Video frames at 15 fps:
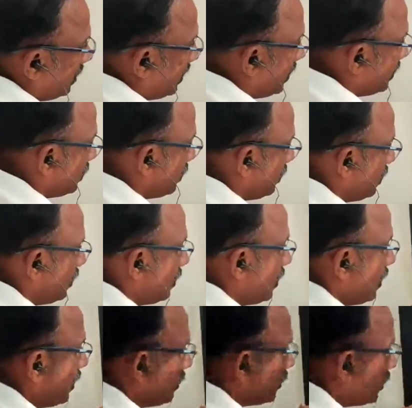rays.
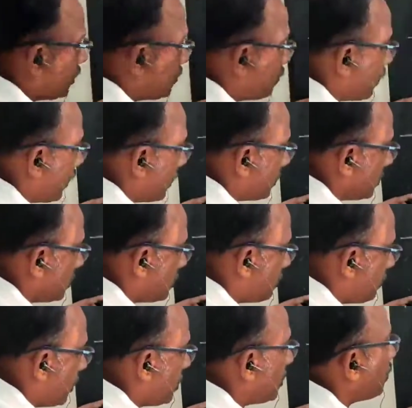This point, this
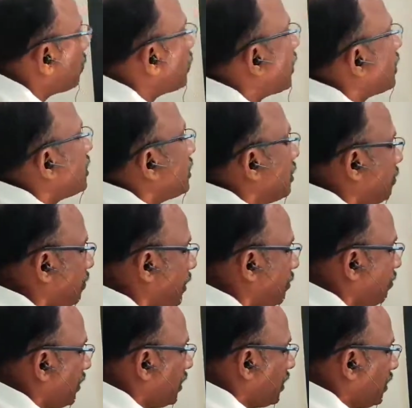meeting point in
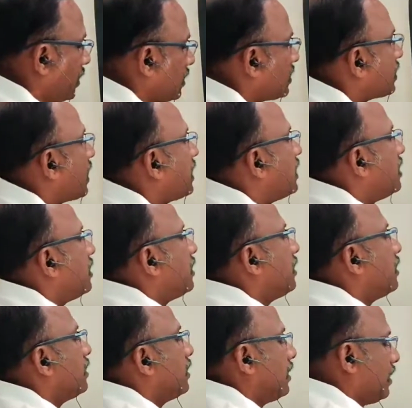PP side
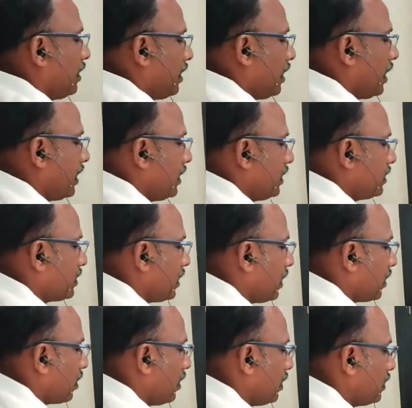line is I
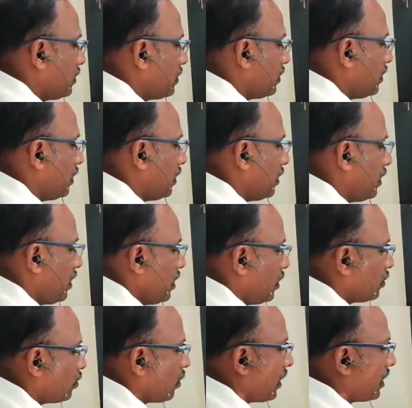call this D.
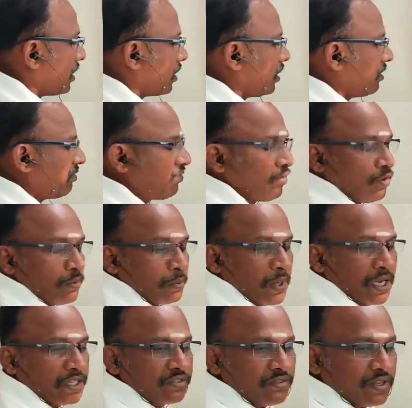So I got 4
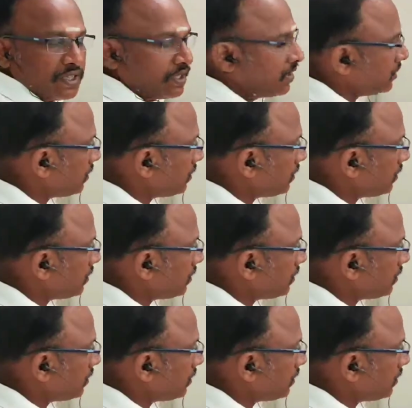points for the